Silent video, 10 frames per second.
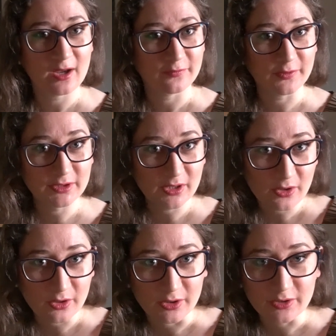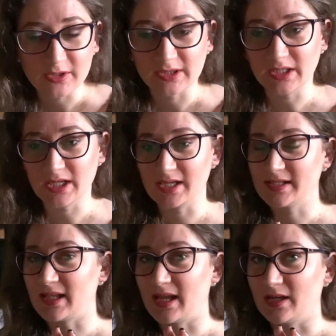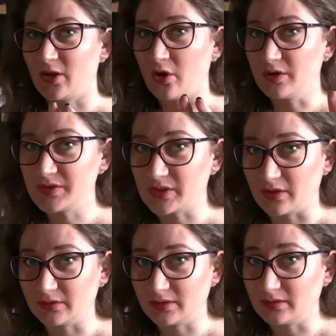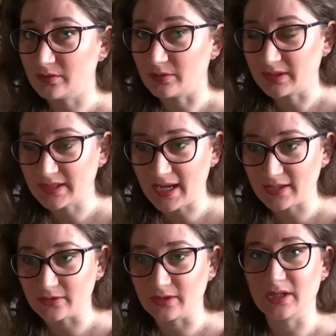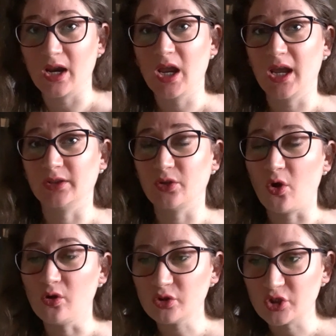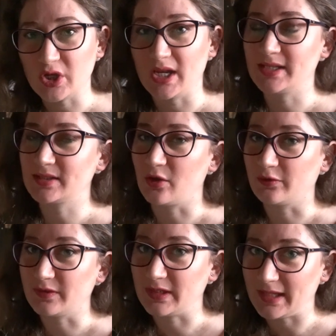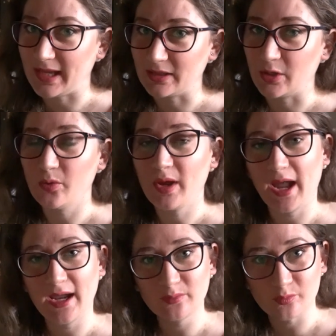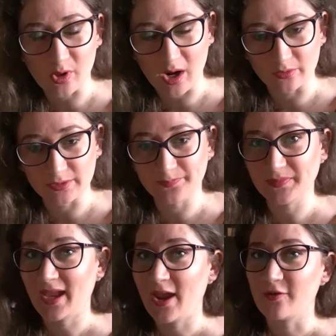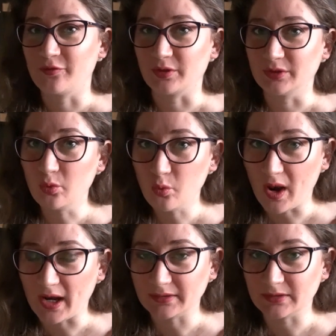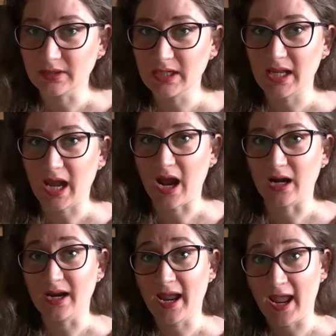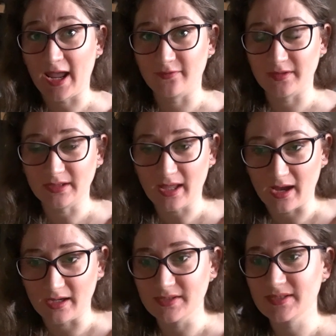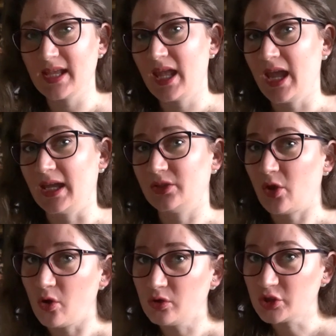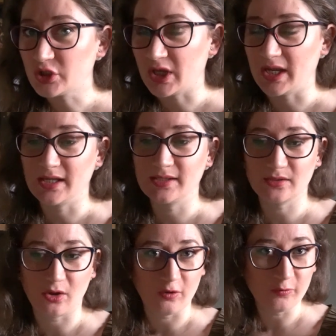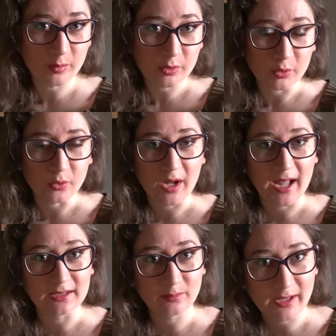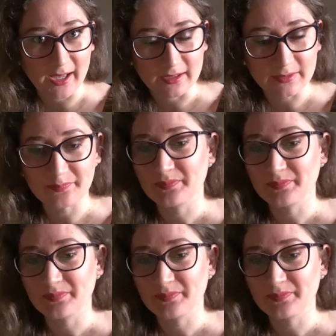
For the earth there is a horizontal rectangular and all shades of yellow and brown. For the water are heavy lines and all shades of blue and black.